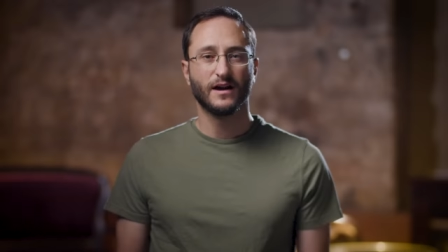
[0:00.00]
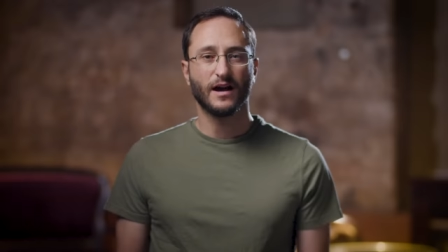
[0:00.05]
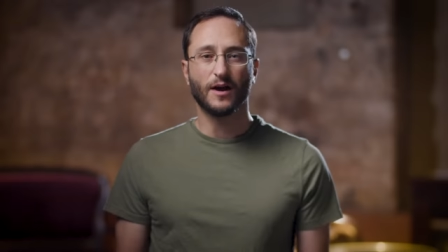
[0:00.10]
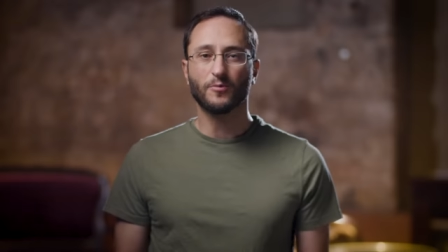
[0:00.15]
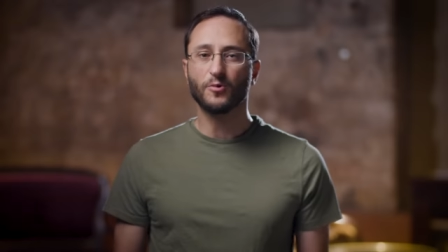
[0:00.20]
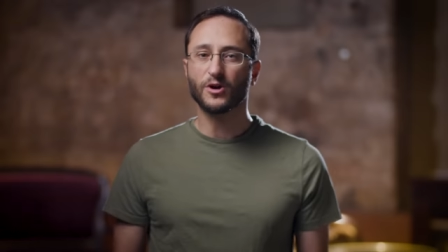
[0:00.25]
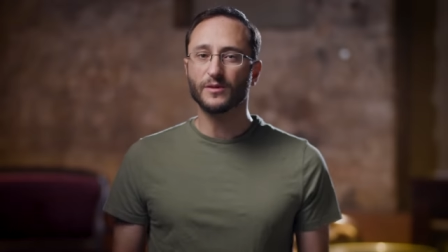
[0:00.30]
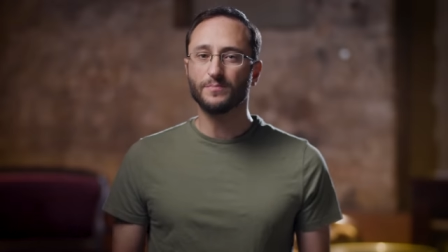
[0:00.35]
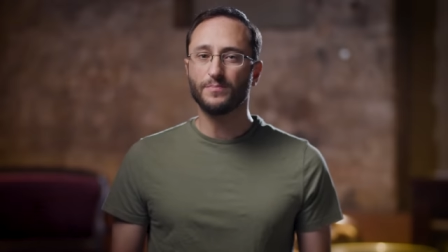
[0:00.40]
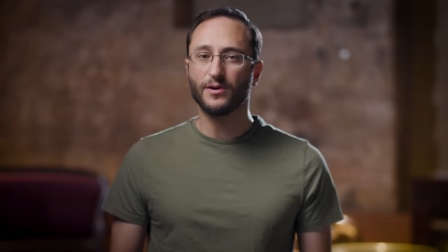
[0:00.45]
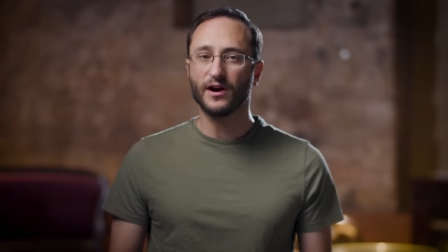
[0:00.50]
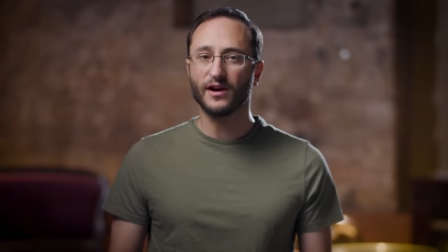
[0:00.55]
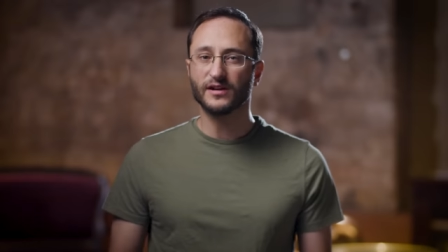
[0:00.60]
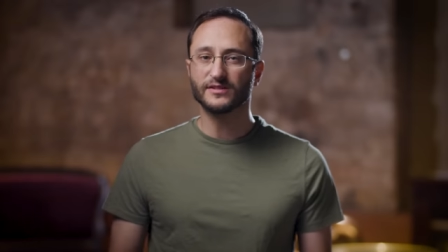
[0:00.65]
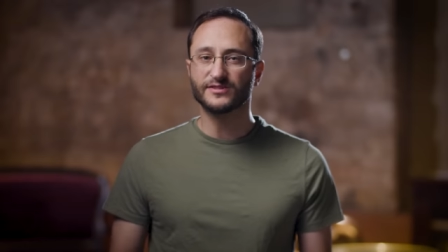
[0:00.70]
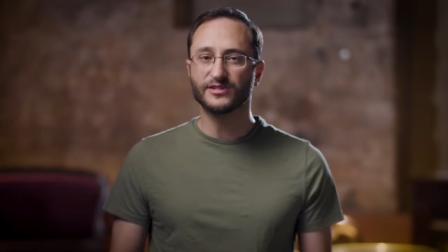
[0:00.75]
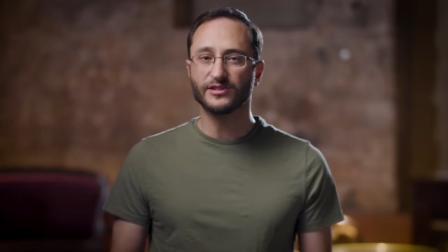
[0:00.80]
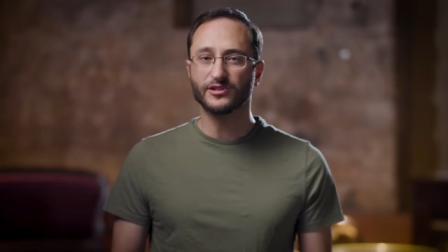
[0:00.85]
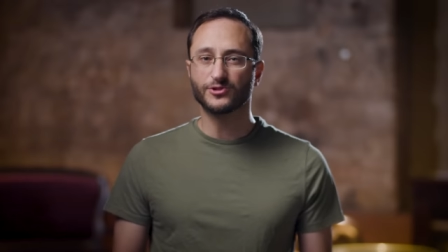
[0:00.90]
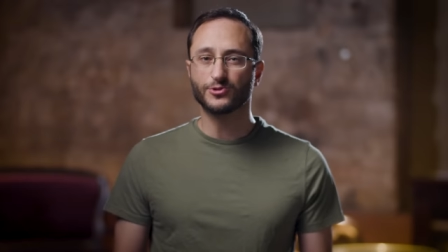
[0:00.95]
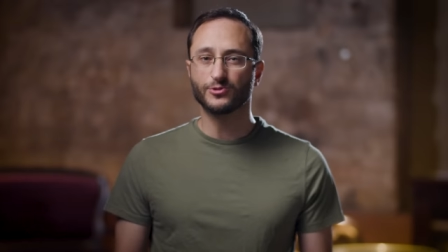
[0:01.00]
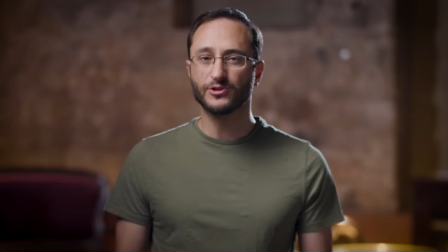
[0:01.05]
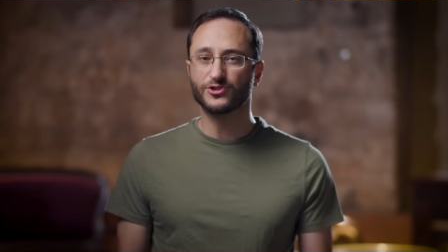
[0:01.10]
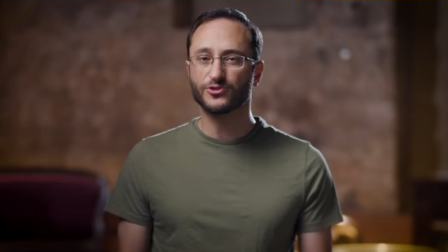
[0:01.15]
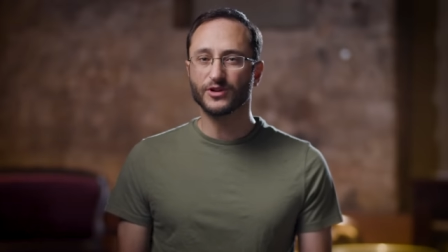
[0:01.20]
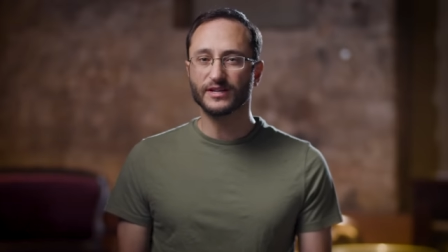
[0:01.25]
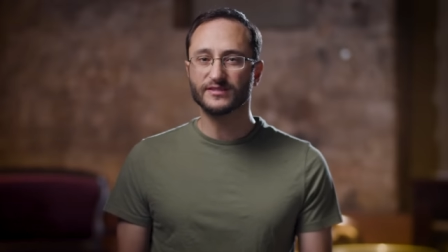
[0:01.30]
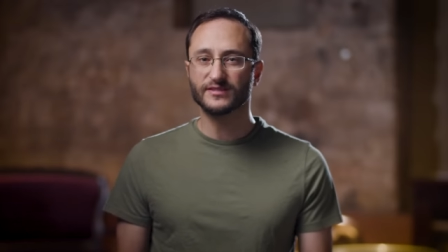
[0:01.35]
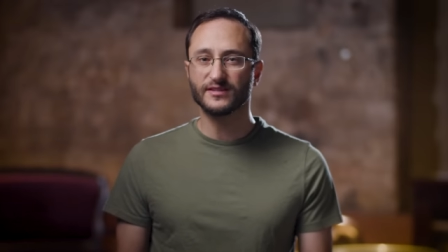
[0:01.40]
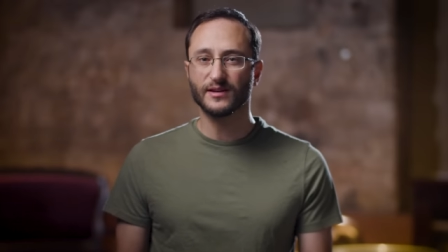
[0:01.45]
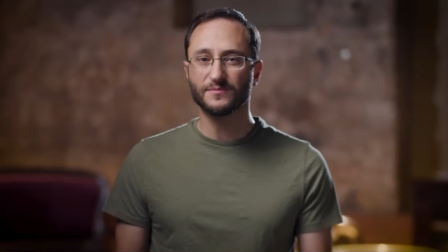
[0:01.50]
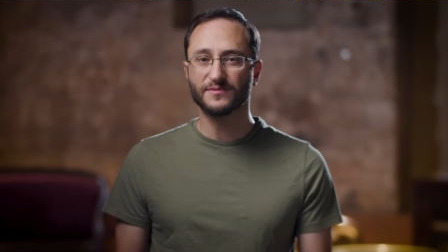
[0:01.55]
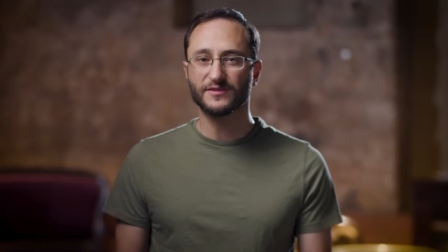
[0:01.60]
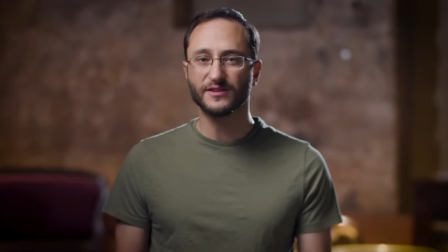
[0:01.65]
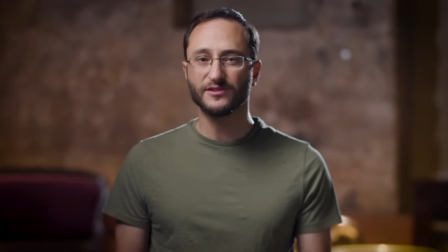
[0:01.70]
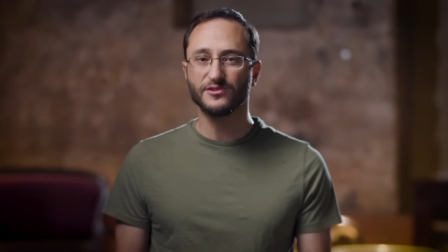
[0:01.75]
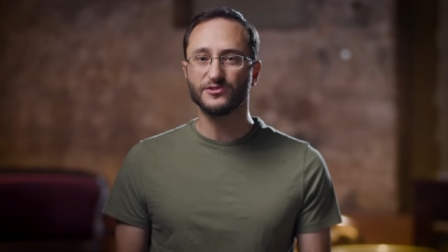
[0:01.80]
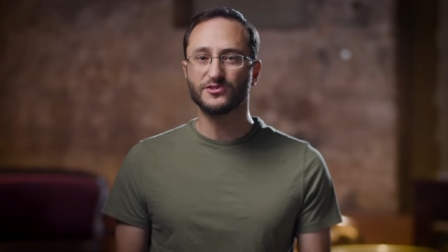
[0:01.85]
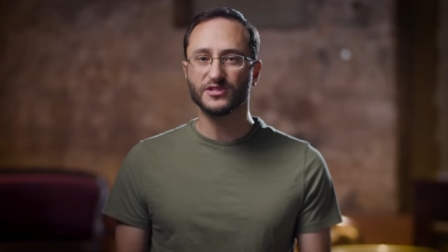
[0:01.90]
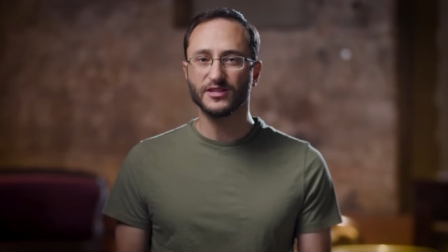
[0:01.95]
I want to pause here to address
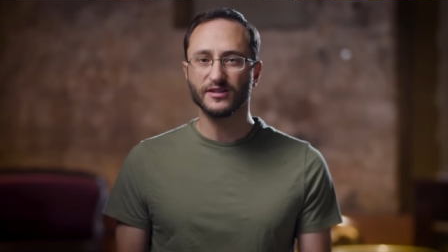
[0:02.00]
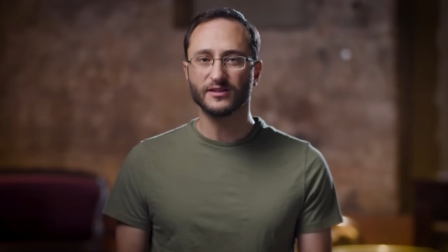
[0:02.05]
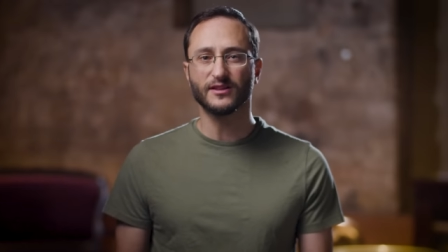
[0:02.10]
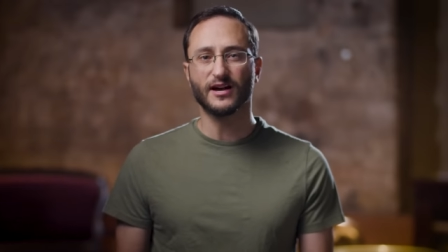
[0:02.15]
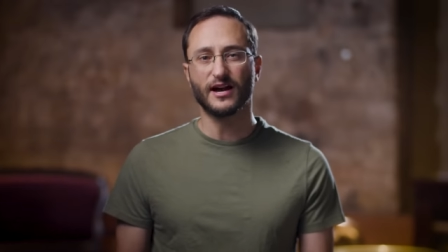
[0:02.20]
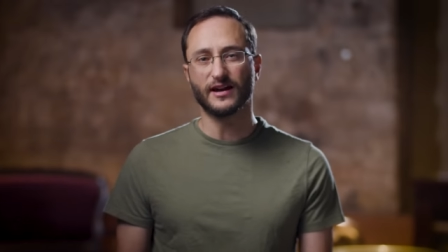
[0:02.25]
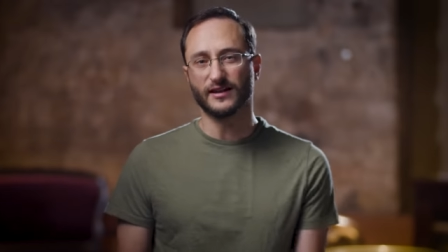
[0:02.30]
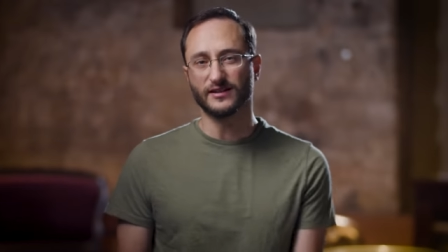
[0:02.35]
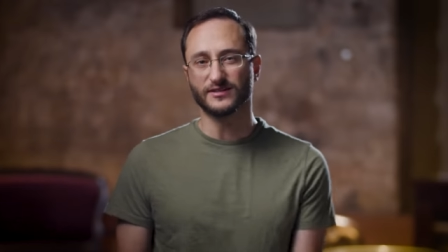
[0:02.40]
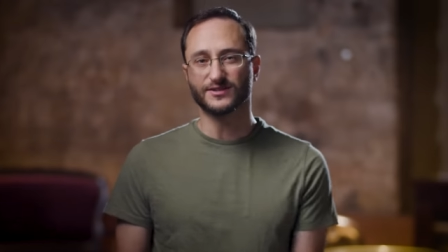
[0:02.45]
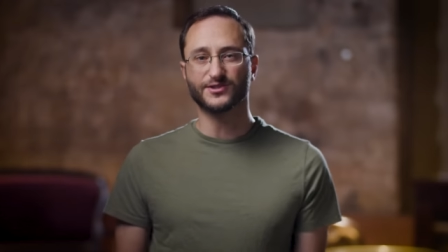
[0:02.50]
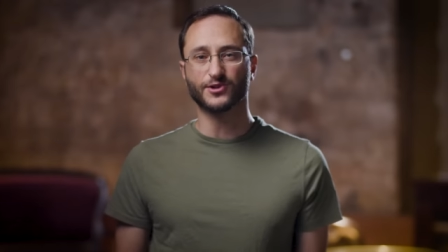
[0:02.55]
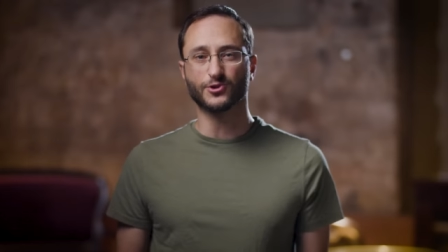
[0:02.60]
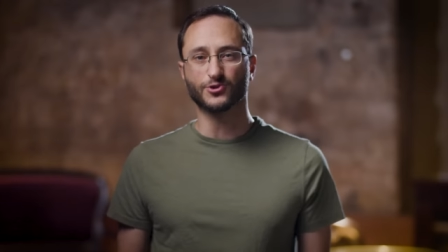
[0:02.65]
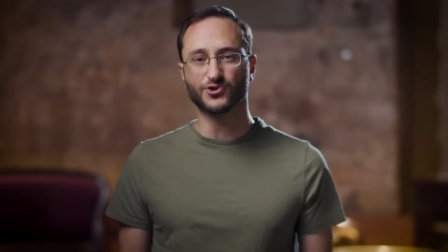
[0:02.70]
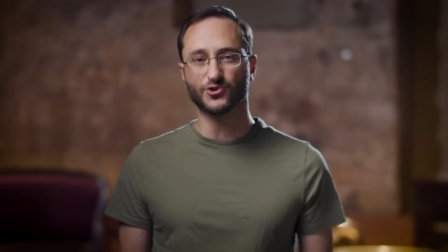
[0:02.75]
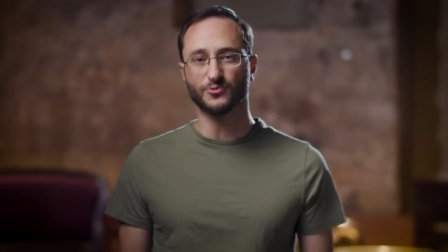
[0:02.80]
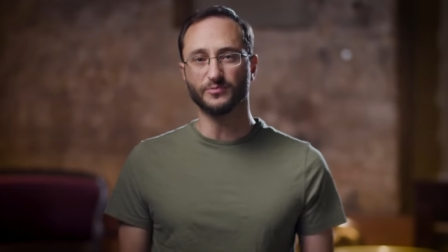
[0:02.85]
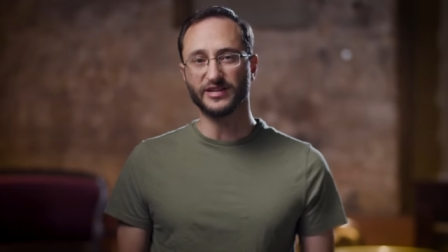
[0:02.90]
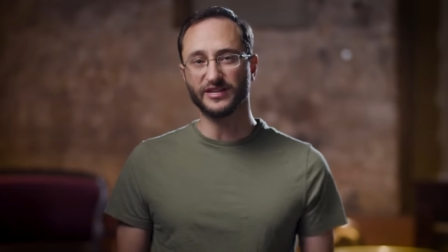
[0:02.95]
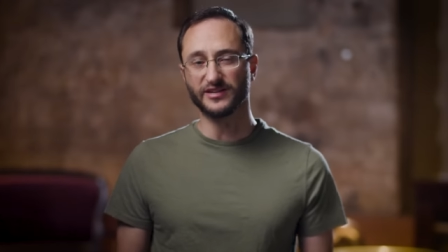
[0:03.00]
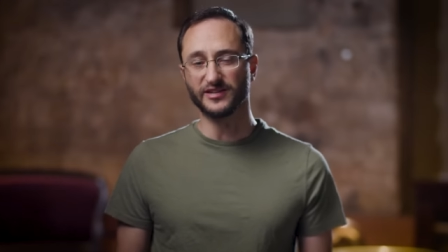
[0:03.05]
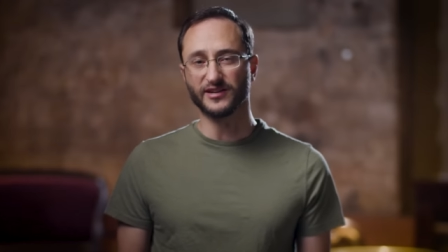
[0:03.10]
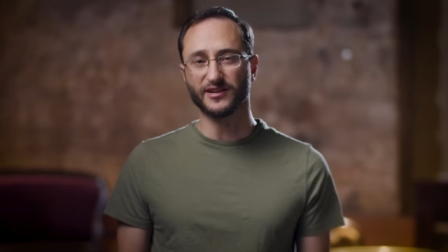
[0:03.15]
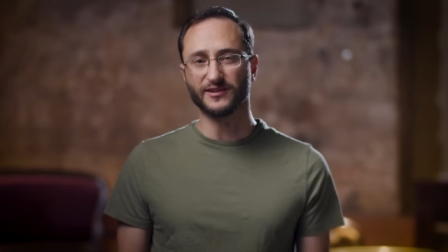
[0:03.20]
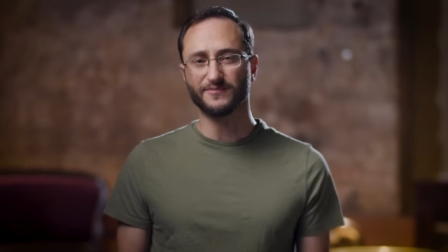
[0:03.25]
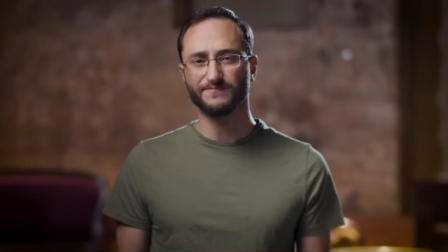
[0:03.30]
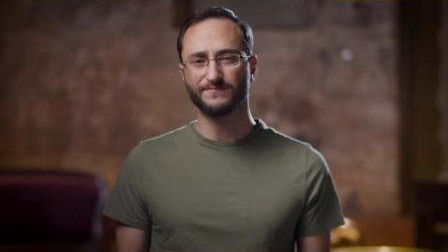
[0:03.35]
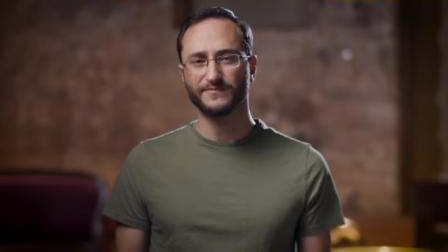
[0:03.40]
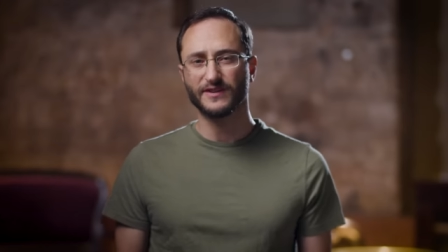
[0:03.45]
something you see a lot on social media.